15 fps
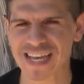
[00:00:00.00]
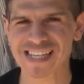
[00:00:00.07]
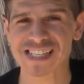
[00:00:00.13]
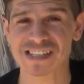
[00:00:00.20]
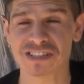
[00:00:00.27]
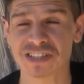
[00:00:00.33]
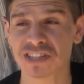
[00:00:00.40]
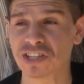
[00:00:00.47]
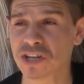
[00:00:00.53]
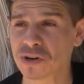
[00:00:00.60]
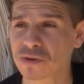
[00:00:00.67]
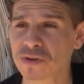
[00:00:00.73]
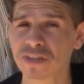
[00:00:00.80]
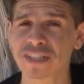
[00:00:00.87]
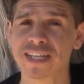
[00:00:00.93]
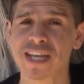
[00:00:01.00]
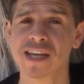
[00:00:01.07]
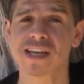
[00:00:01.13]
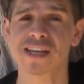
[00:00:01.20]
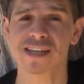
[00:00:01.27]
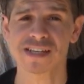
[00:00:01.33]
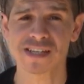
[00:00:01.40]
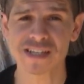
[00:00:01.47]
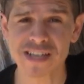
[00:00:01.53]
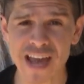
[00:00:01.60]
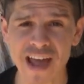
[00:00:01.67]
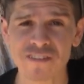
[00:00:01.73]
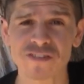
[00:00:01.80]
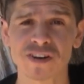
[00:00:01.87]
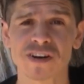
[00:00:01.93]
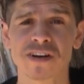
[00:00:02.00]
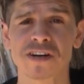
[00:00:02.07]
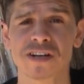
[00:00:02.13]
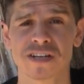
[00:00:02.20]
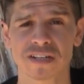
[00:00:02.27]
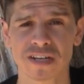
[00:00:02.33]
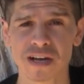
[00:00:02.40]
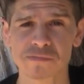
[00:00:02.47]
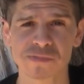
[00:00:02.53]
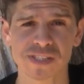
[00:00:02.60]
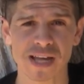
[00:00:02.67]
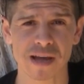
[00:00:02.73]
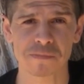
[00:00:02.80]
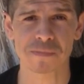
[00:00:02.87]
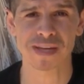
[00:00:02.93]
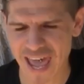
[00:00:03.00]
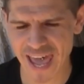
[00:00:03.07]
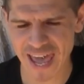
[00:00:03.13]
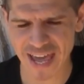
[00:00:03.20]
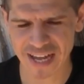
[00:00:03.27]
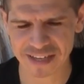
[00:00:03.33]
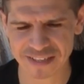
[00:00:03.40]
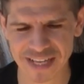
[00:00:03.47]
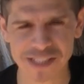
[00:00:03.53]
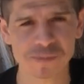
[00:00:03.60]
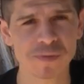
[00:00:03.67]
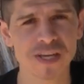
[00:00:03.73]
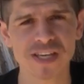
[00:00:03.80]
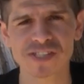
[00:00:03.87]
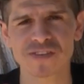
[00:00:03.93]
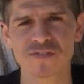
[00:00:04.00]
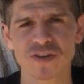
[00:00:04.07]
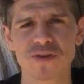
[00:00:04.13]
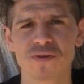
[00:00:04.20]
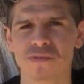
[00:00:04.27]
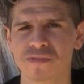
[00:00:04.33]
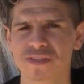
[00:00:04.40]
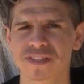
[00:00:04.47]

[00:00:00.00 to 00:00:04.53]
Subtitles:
It literally never comes up, and that's because of you.